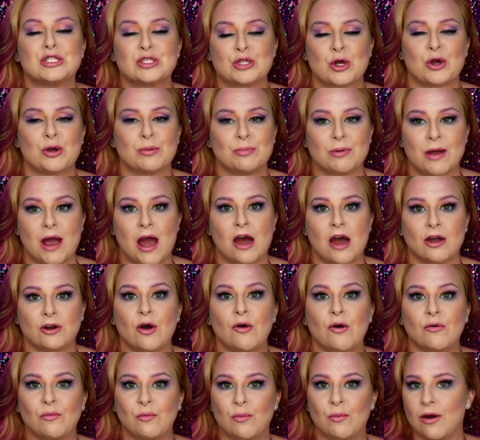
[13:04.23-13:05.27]
so proud
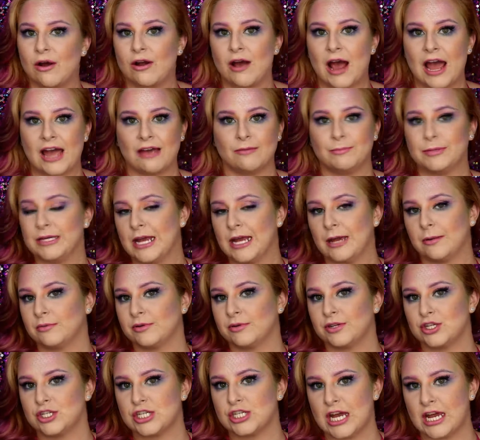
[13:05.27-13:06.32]
of what I have been able
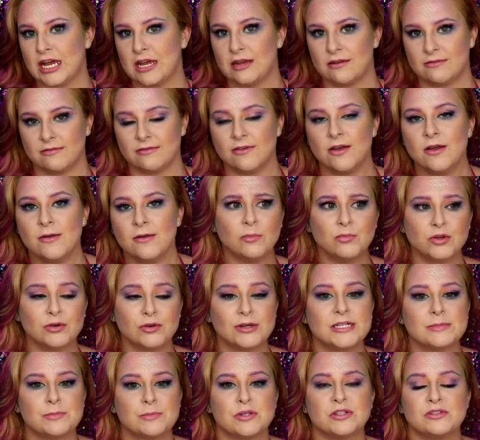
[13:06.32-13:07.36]
to achieve. The
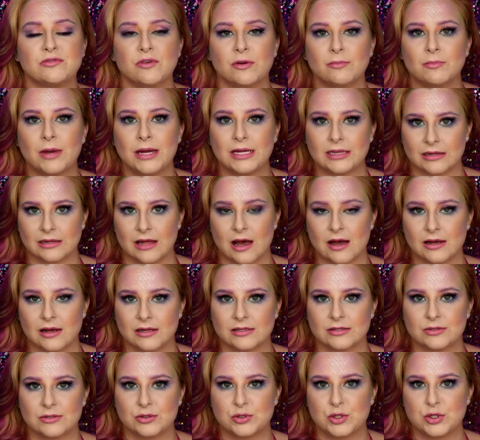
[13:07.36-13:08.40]
response from my
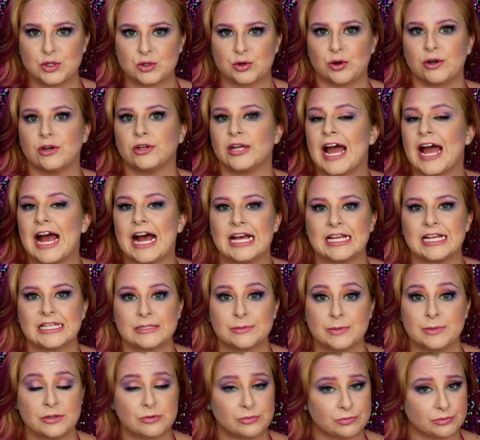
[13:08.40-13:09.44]
last tutorial
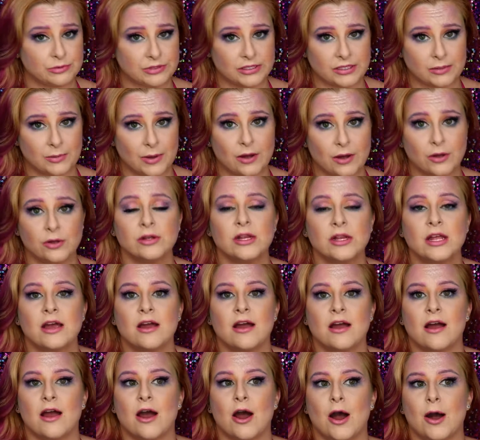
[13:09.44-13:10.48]
has been really well,
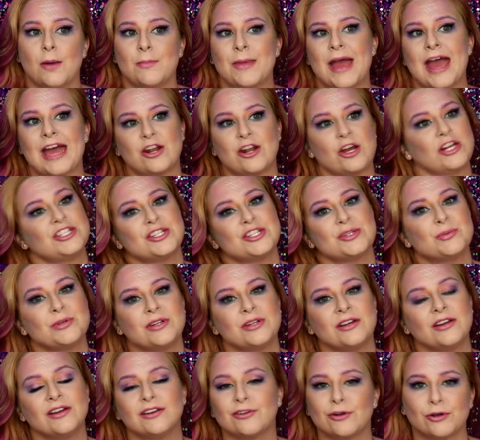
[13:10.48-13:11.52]
and I just
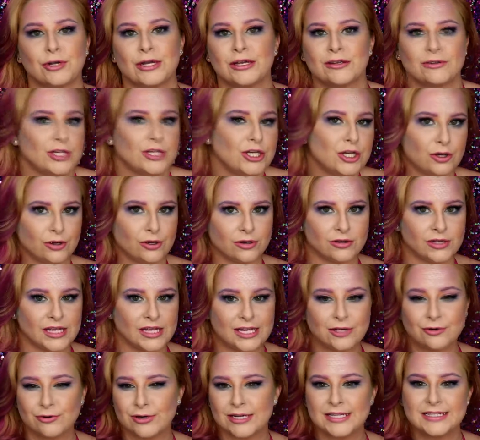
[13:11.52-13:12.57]
want to, you know,
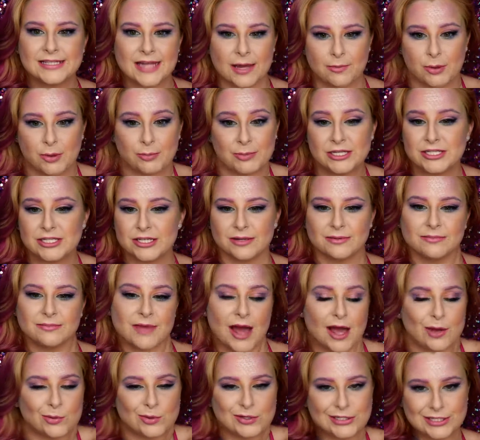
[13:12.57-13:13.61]
increase that momentum.
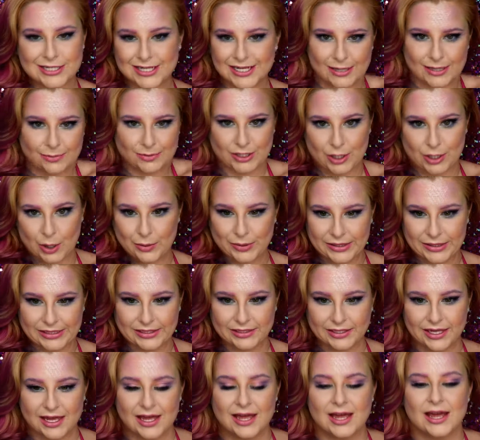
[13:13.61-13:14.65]
I want to keep it going.
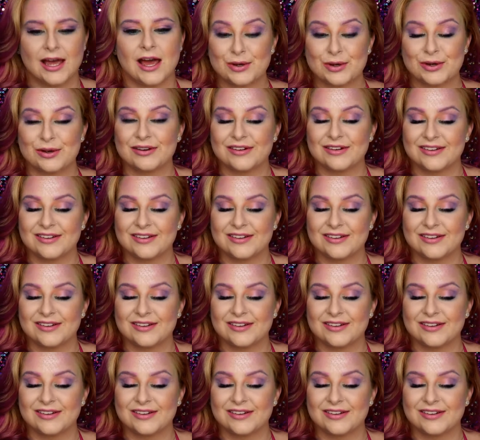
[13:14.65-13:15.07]
So,